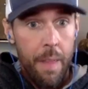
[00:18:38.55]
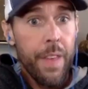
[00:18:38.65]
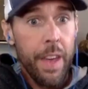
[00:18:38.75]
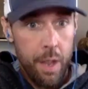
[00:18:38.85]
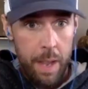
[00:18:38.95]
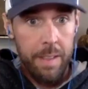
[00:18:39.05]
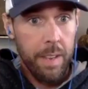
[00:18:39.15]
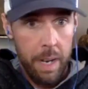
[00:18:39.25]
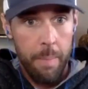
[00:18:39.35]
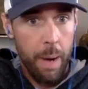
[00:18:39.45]
then it's
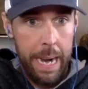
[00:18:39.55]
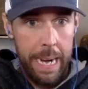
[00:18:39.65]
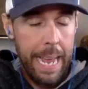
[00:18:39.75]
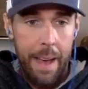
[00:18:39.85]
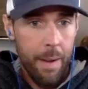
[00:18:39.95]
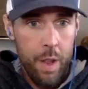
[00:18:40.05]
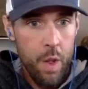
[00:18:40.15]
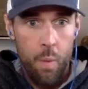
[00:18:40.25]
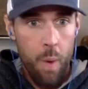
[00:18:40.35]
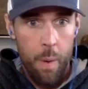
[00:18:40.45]
going to break down and
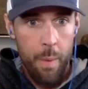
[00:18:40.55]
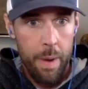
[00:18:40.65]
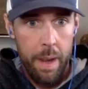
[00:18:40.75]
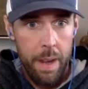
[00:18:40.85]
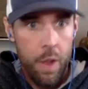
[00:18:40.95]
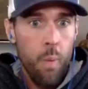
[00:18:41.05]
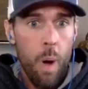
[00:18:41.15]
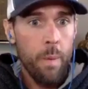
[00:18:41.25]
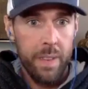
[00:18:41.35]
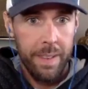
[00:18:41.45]
you won't you
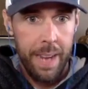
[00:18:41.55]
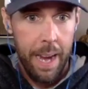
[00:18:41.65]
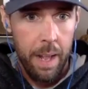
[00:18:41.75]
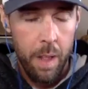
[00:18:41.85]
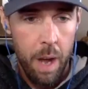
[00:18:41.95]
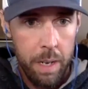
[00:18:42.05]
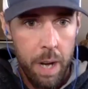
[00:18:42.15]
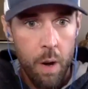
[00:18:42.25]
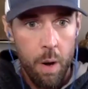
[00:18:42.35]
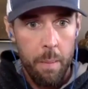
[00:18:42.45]
won't sustain it long
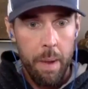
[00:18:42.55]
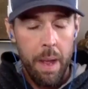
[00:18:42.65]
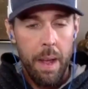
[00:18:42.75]
term.